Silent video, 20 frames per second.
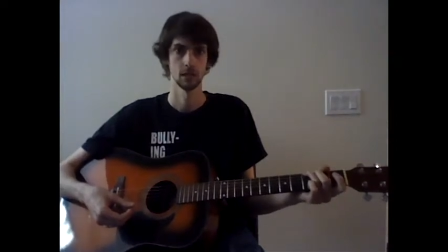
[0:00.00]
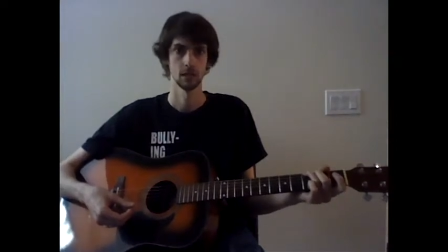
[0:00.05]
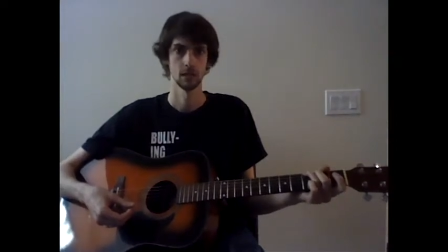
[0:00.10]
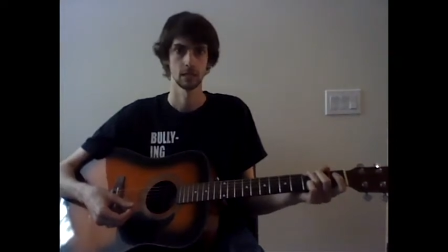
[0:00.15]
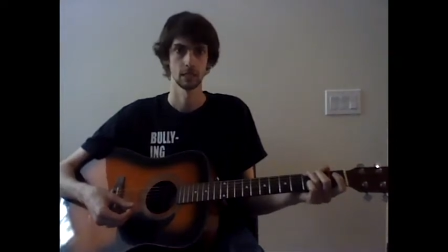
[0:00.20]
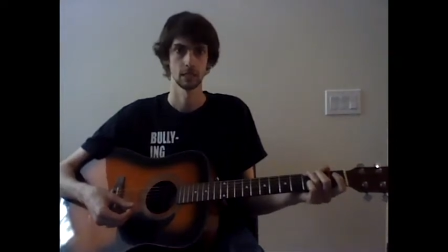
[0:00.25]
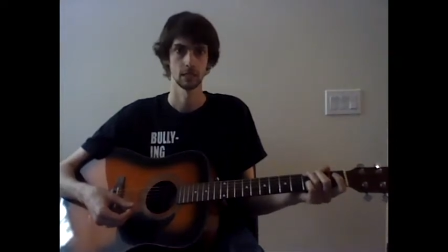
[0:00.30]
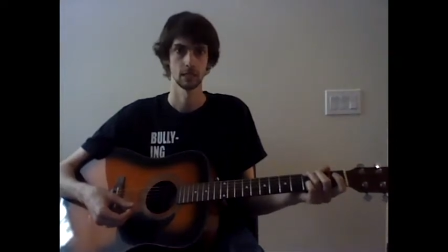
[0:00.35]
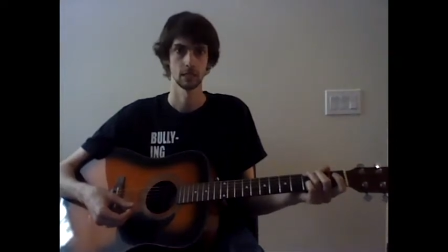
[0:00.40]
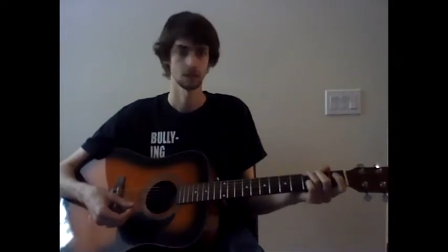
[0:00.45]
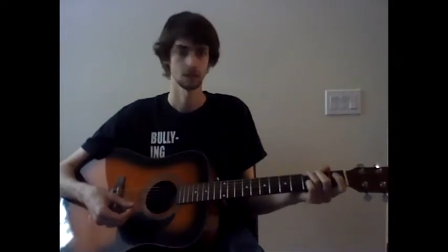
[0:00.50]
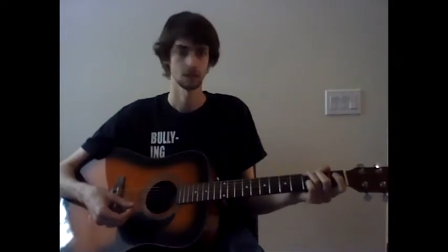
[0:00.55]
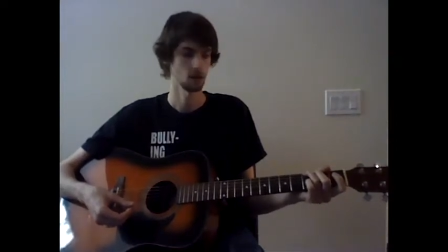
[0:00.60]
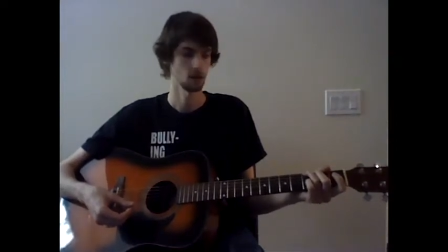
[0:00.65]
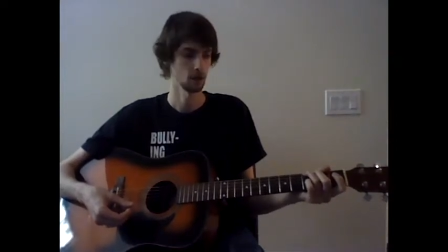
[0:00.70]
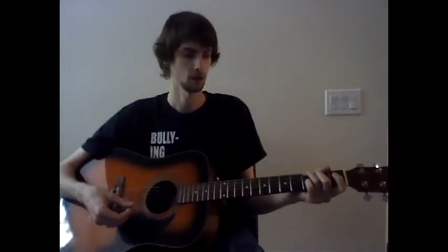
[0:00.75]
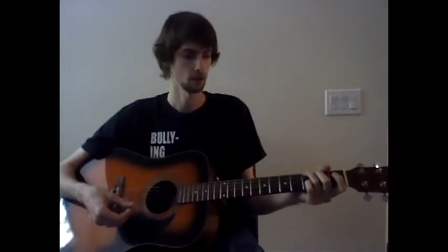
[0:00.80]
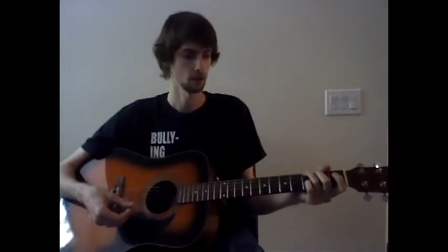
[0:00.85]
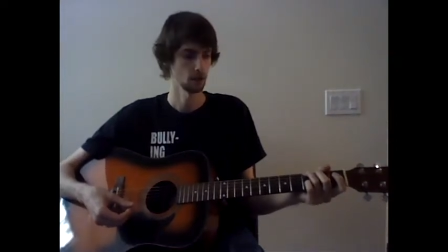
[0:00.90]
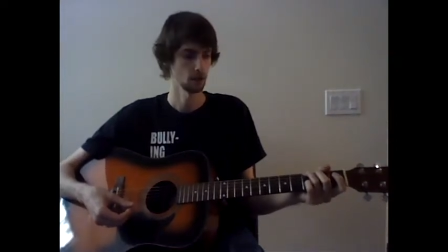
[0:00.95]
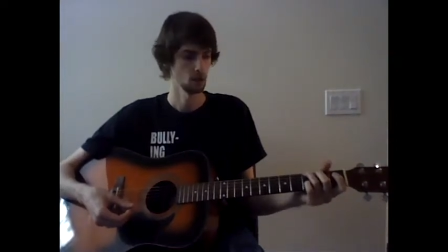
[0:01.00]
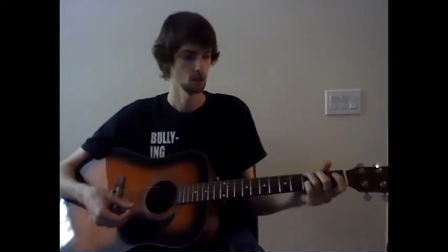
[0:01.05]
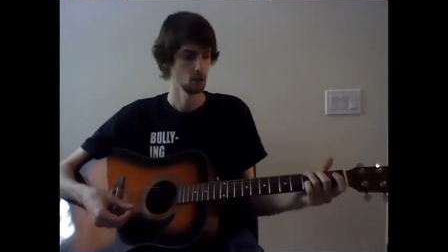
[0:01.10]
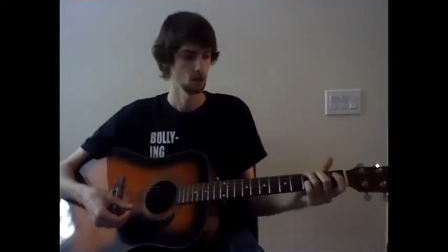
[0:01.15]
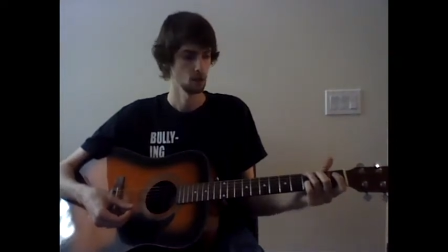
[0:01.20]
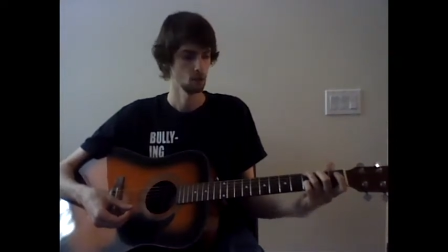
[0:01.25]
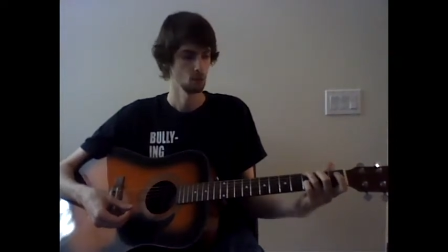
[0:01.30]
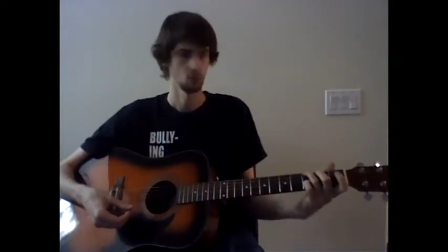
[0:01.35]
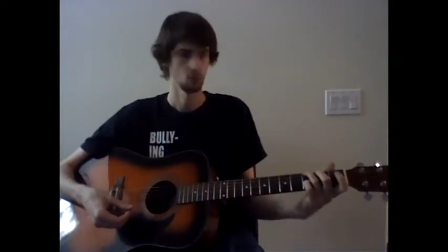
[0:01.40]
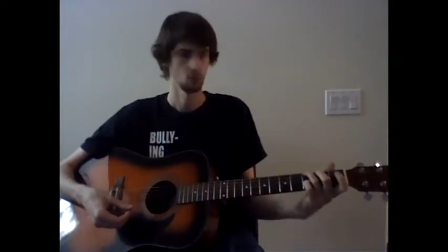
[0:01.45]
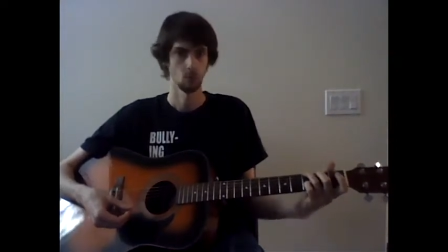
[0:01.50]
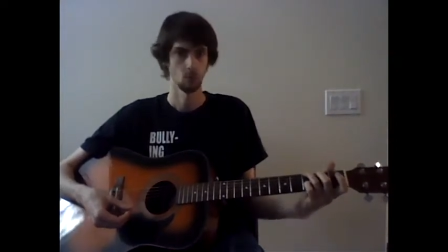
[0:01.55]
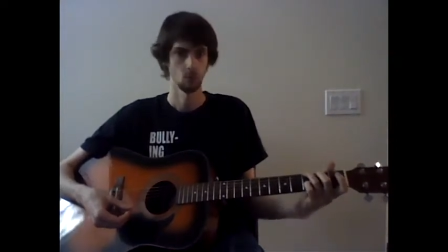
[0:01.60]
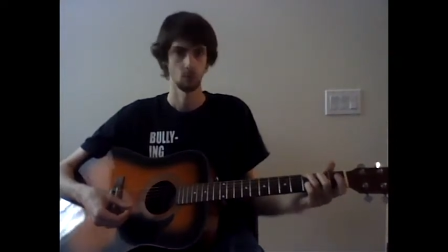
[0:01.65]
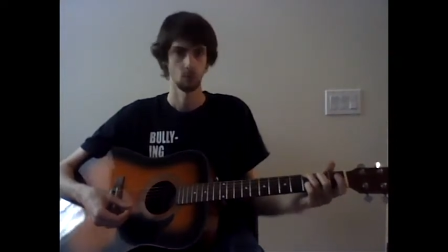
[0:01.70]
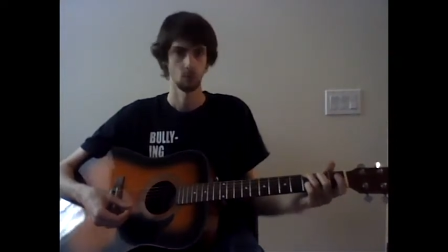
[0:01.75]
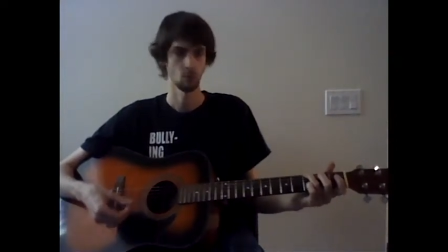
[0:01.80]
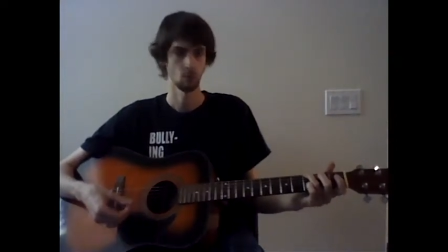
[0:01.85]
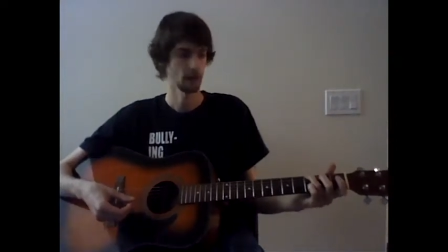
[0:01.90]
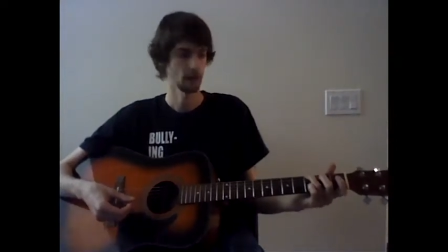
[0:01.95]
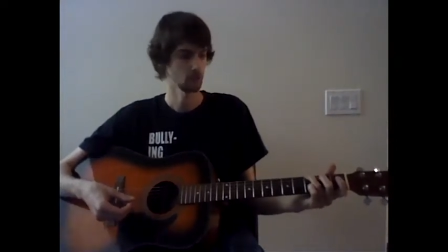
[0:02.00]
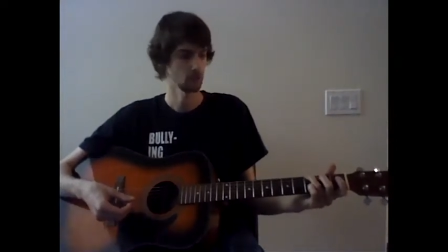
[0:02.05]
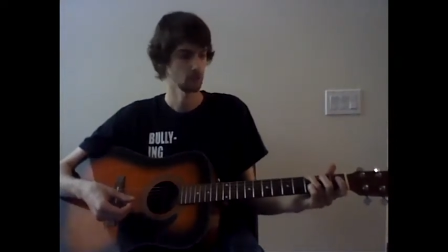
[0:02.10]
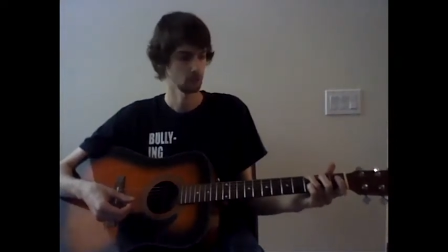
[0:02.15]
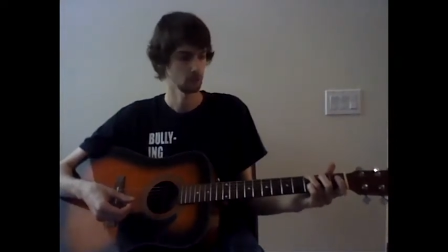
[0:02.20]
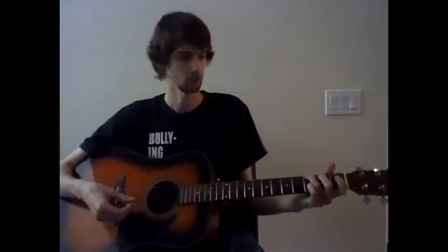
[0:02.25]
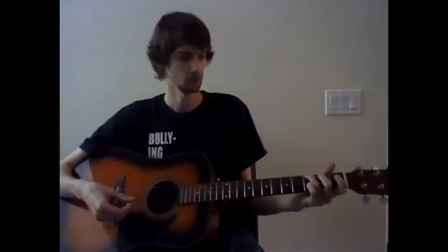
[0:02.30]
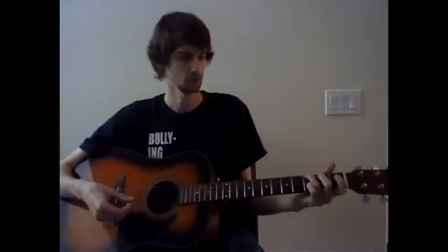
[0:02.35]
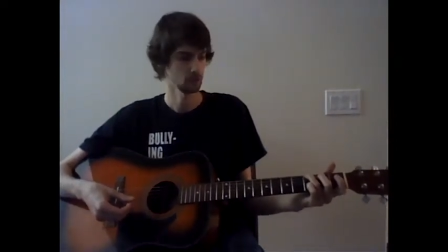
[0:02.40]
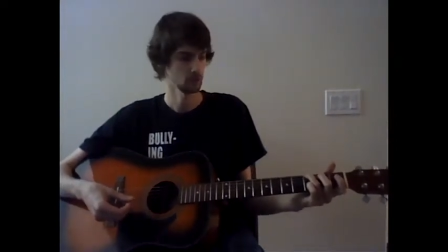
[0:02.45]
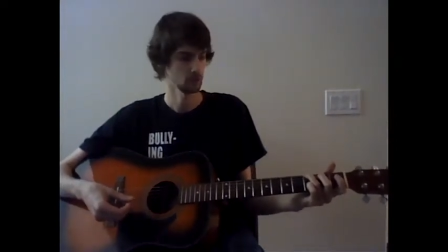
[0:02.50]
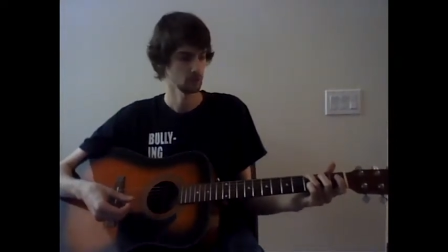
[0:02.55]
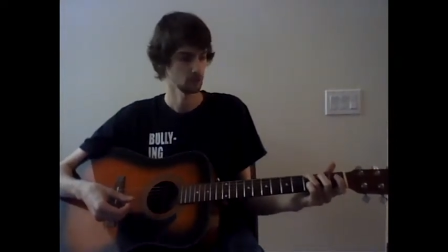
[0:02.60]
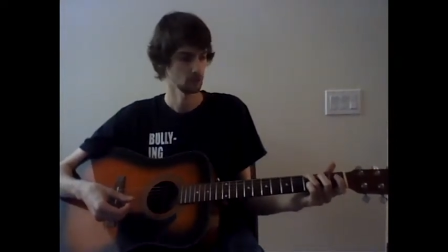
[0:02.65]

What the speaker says: It's the song Wagon Wheel.